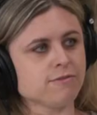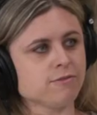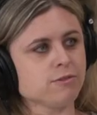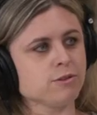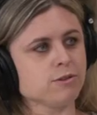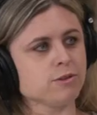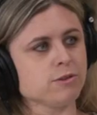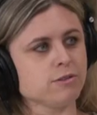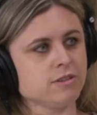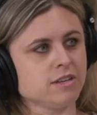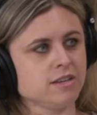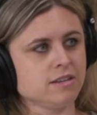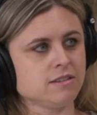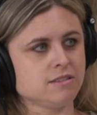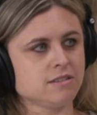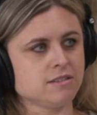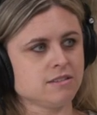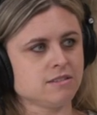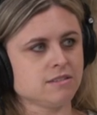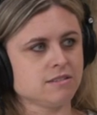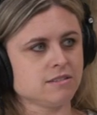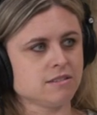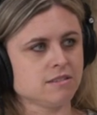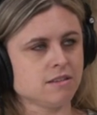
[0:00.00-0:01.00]

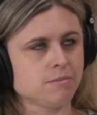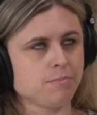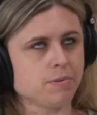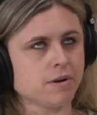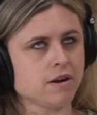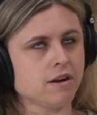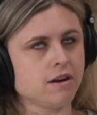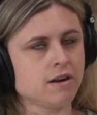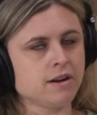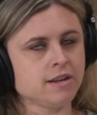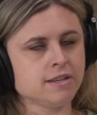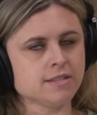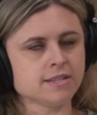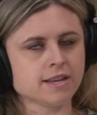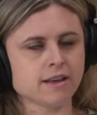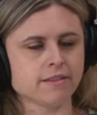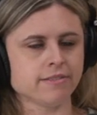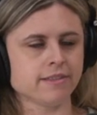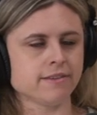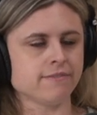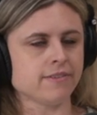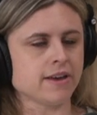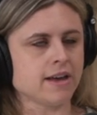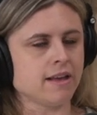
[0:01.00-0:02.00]
Clueless. The party's out in
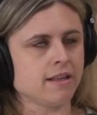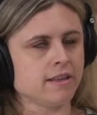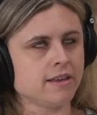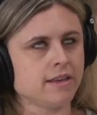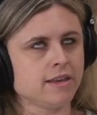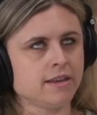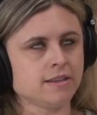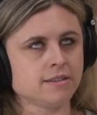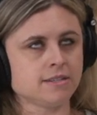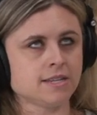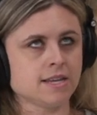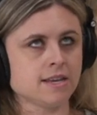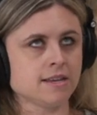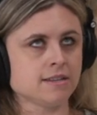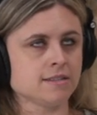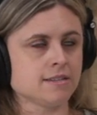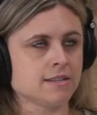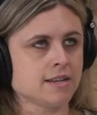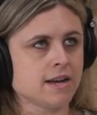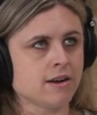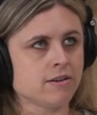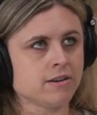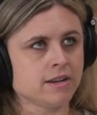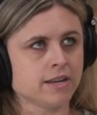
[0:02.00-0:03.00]
the valley. It takes an
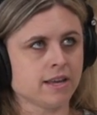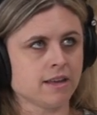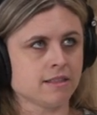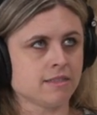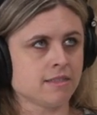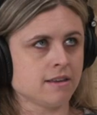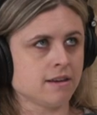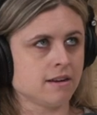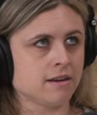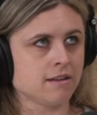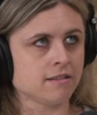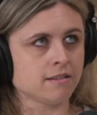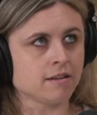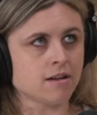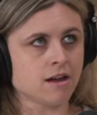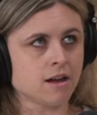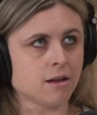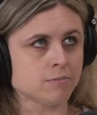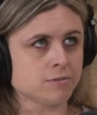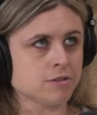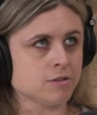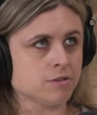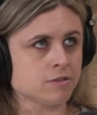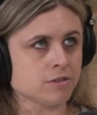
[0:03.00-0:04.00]
hour to get there. The
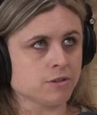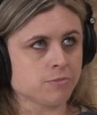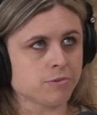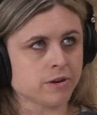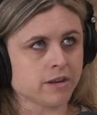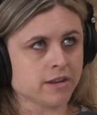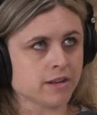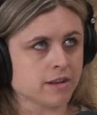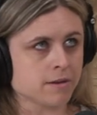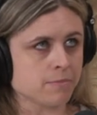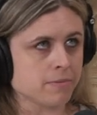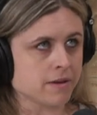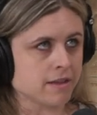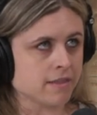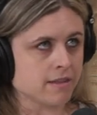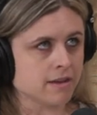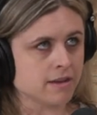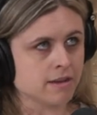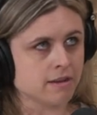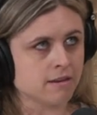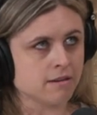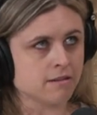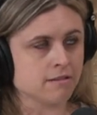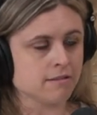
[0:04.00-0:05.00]
cops usually break it up by
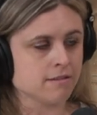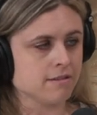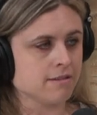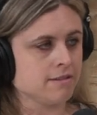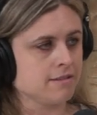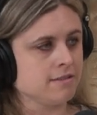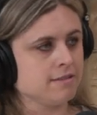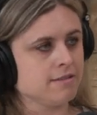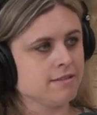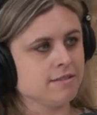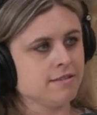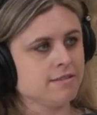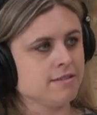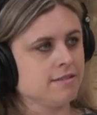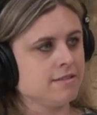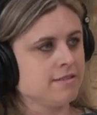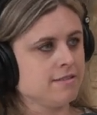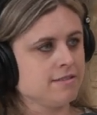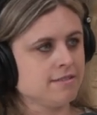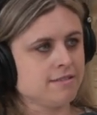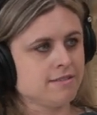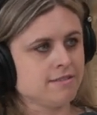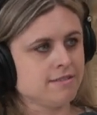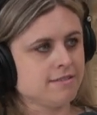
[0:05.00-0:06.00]
then. Yeah,
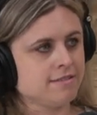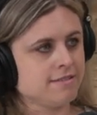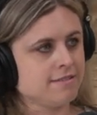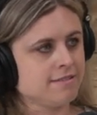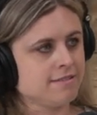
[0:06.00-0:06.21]
I lived in the